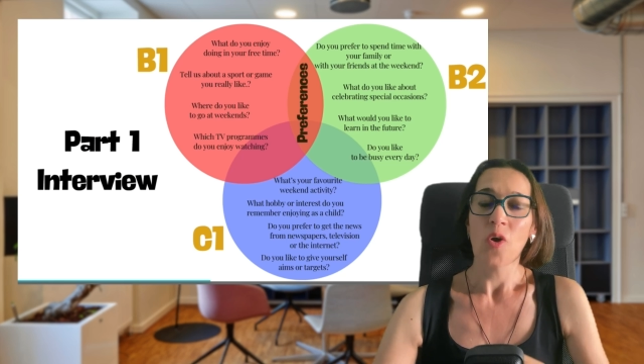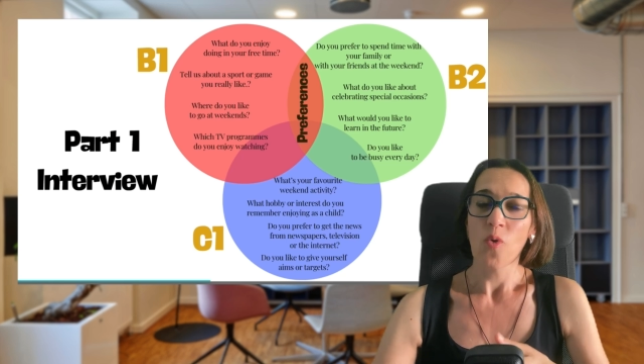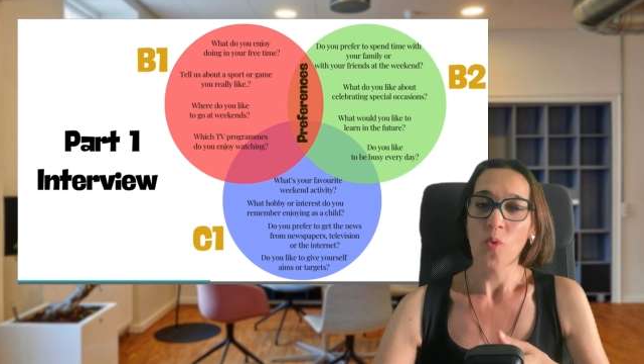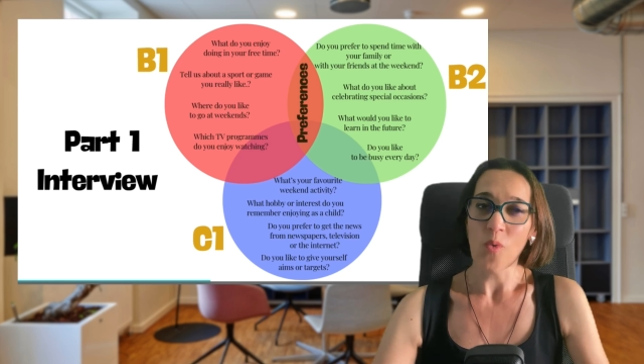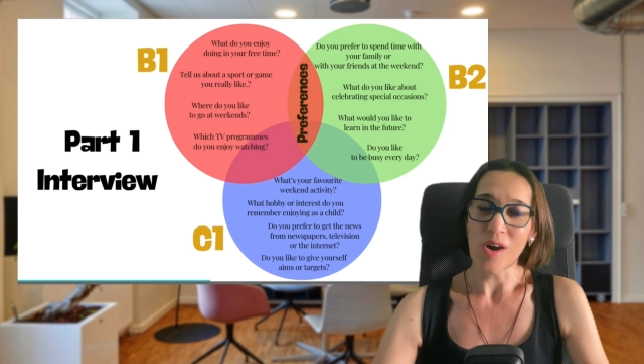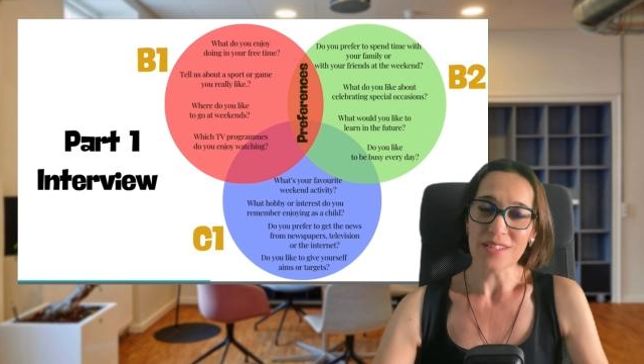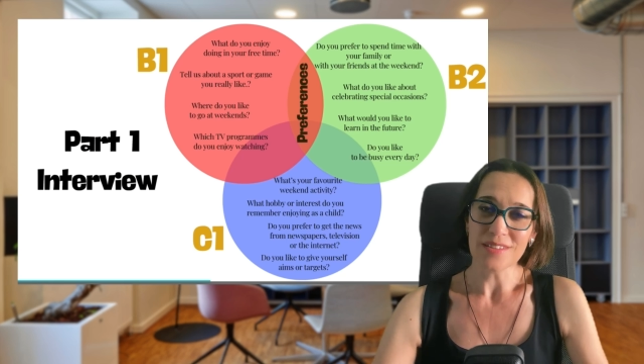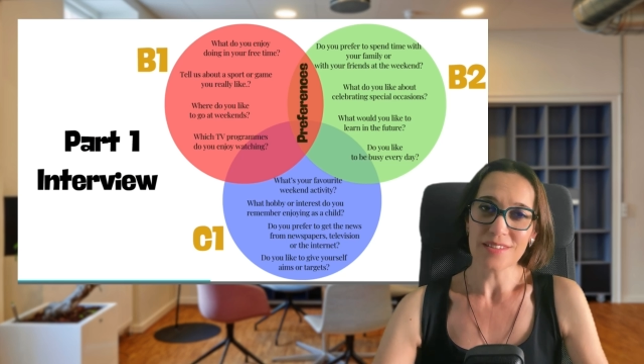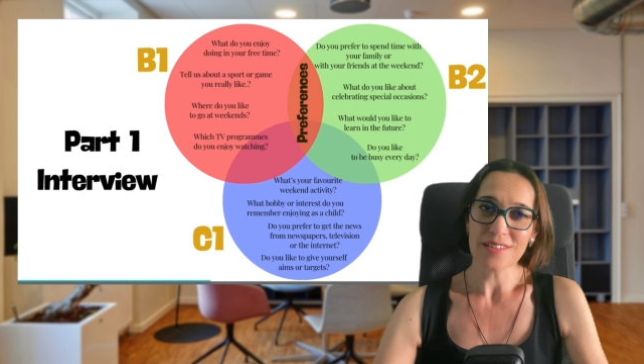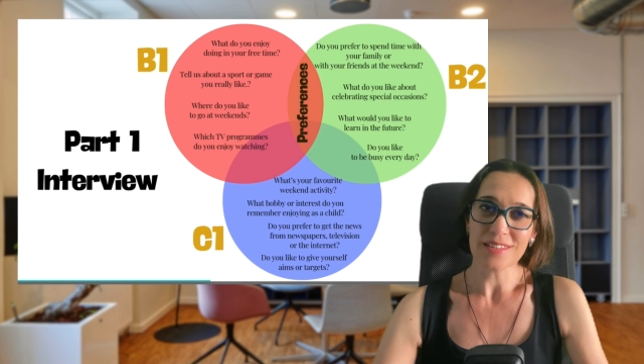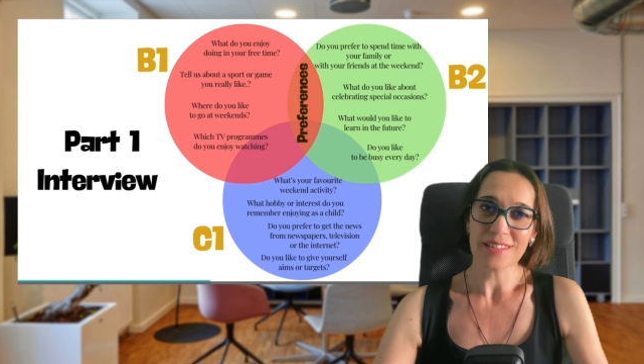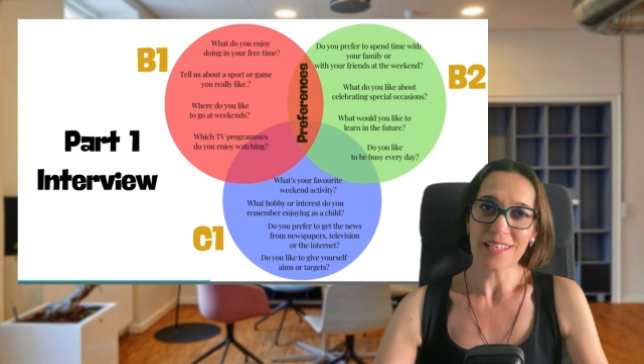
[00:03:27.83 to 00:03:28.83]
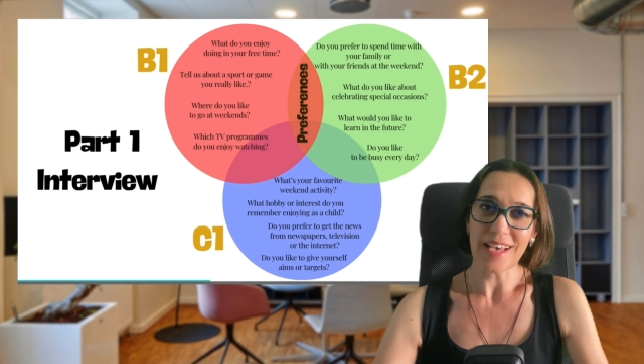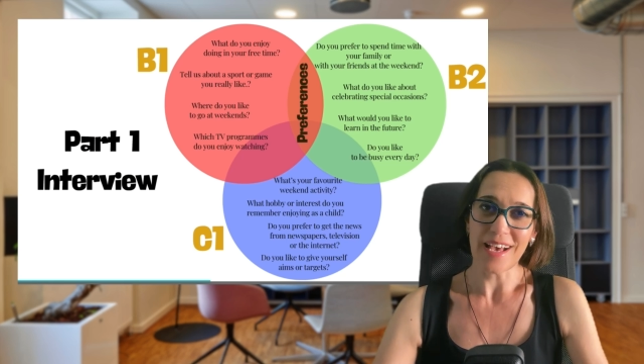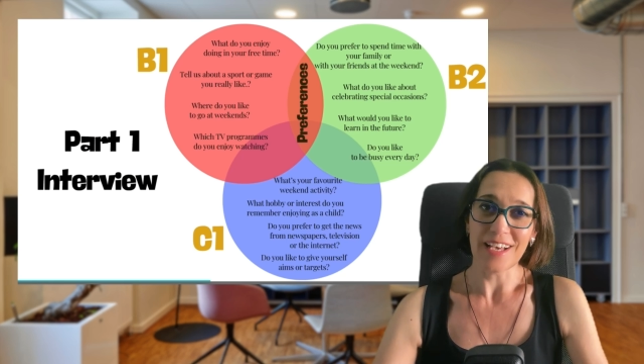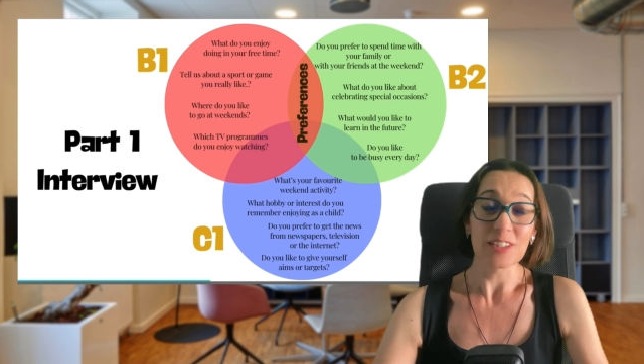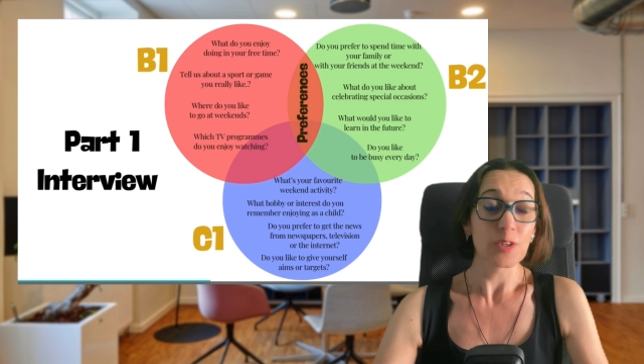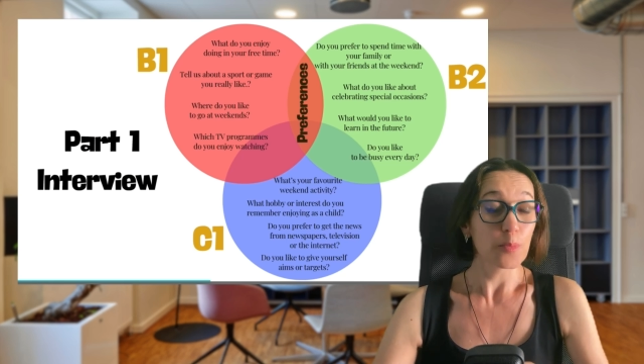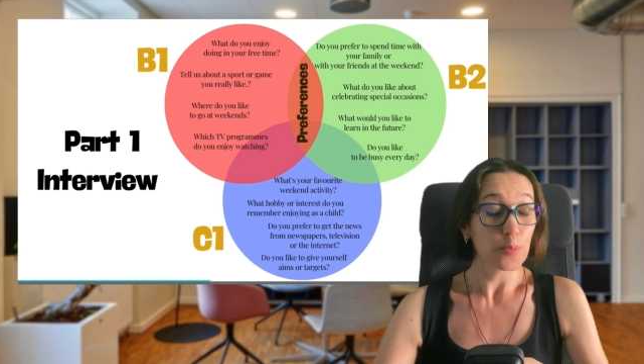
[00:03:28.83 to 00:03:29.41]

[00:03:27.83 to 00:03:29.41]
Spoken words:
Once again,